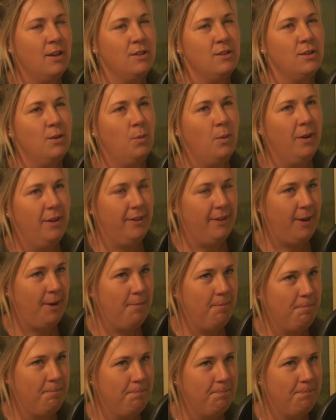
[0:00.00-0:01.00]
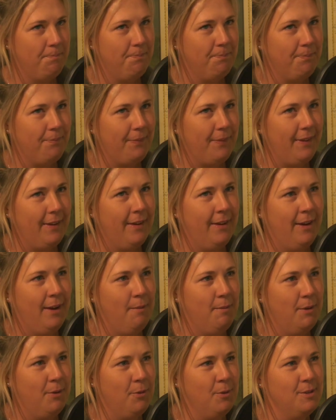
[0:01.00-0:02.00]
So one time,
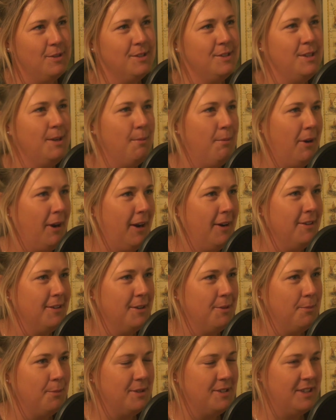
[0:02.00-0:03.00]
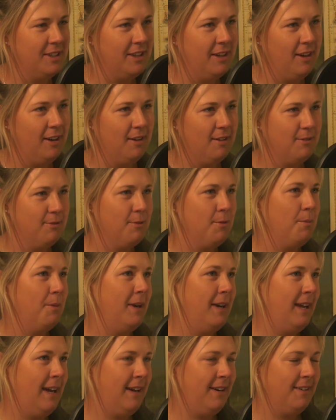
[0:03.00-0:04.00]
um, it was a zebra hunt in particular for
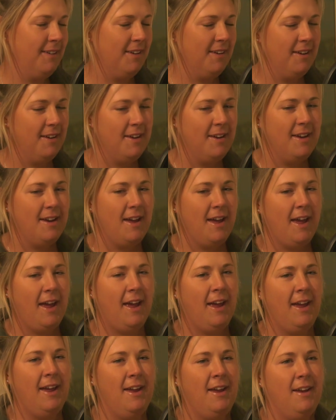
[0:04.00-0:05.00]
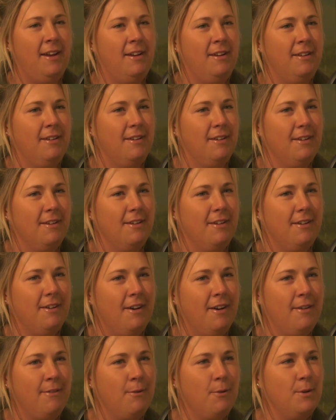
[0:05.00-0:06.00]
my dad, and
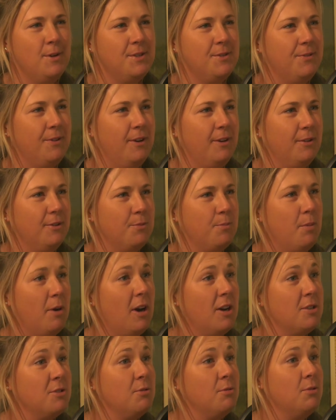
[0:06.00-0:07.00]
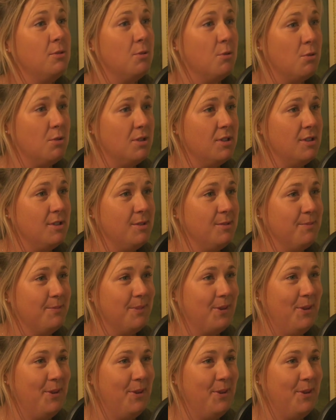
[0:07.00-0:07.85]
I've always felt partial to horses